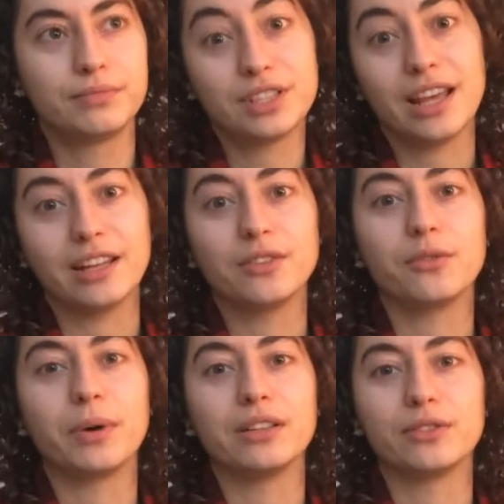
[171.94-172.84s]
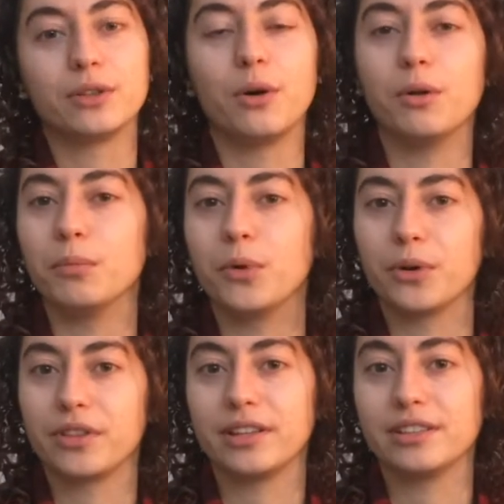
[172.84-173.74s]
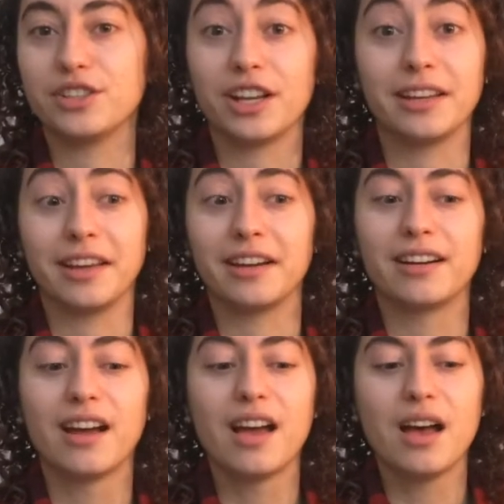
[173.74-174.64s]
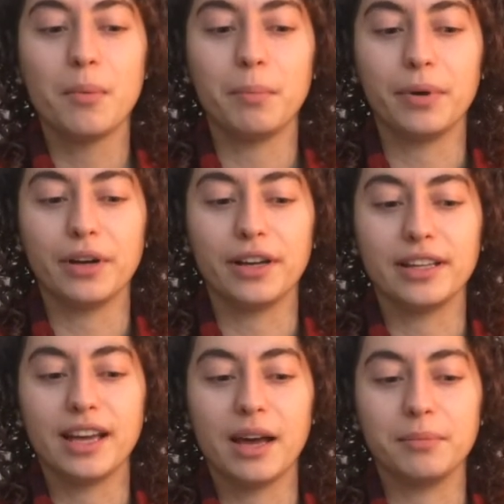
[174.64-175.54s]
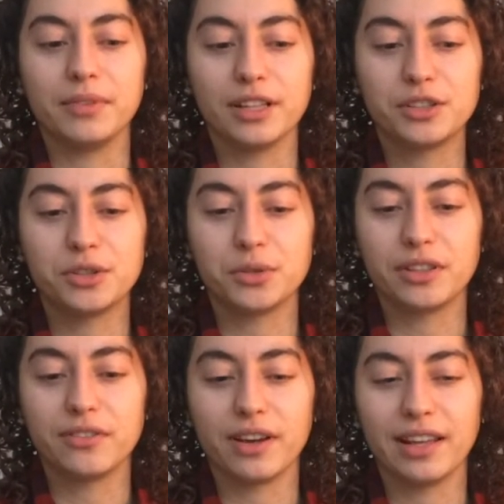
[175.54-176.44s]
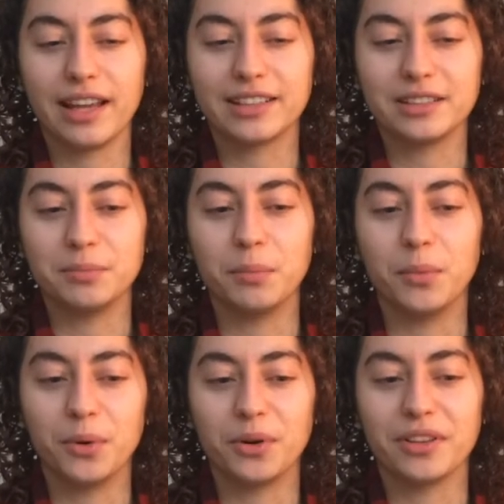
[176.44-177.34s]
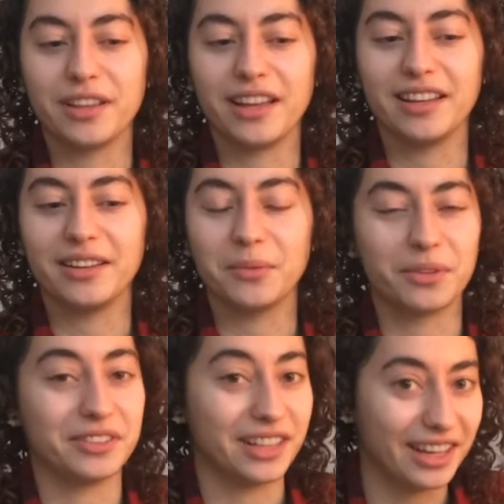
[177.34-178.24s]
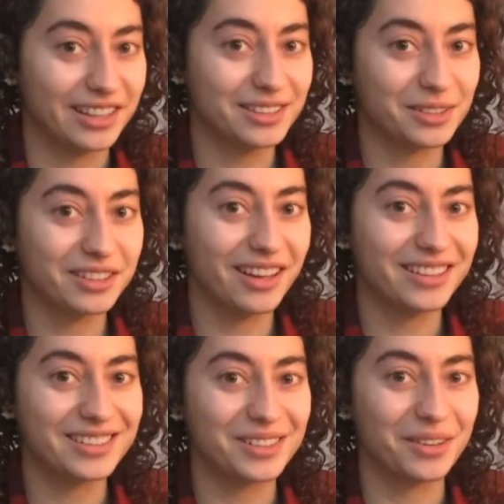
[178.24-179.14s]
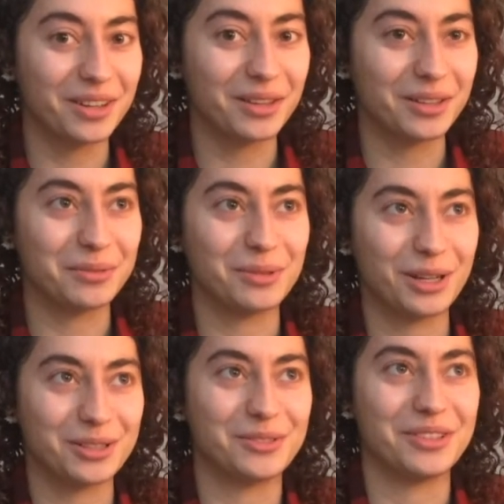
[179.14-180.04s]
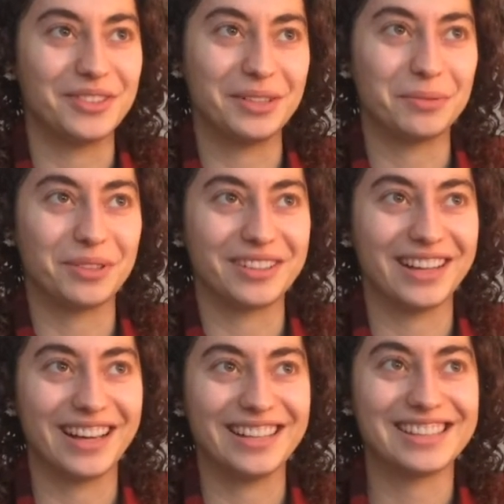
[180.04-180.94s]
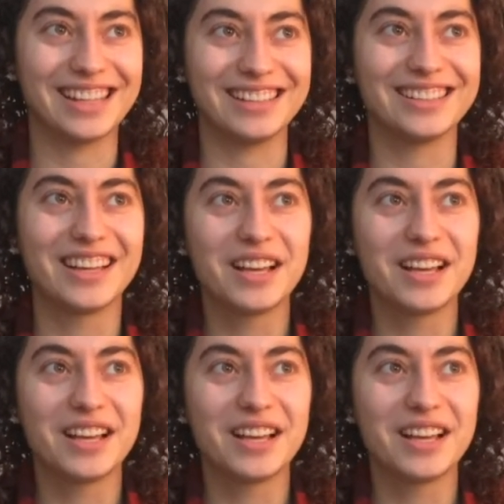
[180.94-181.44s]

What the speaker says: Tenant of Wildfell Hall more than Jane Eyre, but I'm not sure if I liked it more than Wuthering Heights or not, so I thought I should reread Wuthering Heights and